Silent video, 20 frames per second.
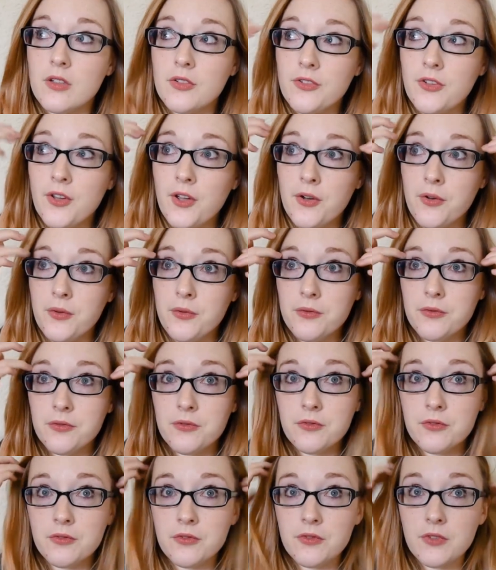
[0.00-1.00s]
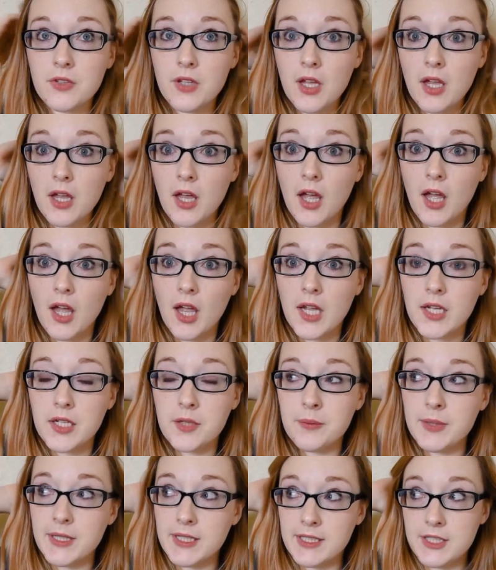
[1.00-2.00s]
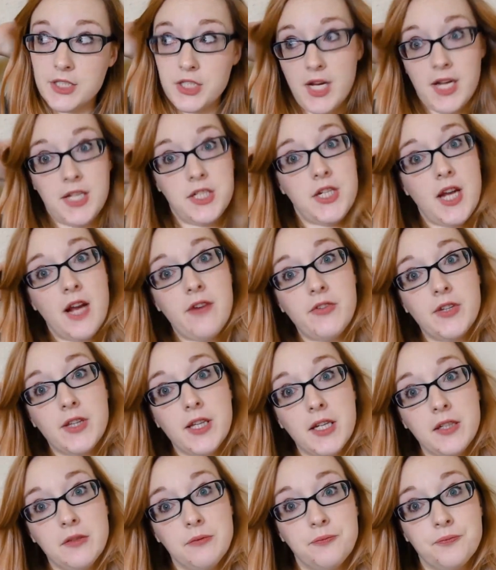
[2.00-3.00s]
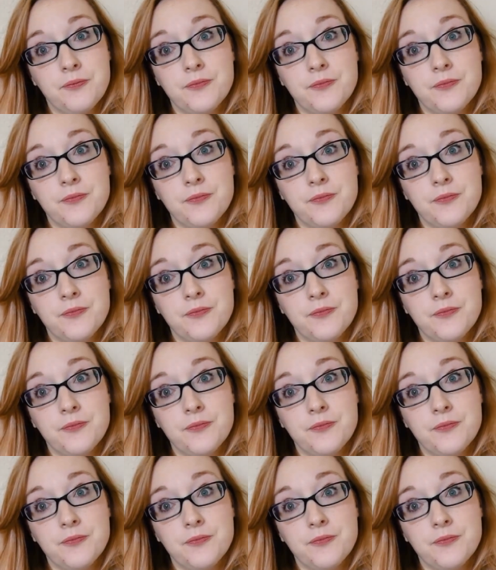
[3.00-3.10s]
So I completely changed everything.